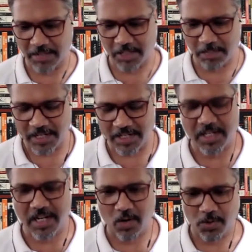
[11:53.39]

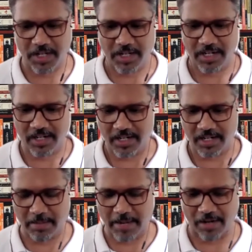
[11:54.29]
Spaced out in
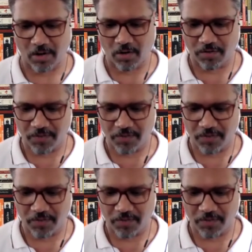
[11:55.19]
a matter of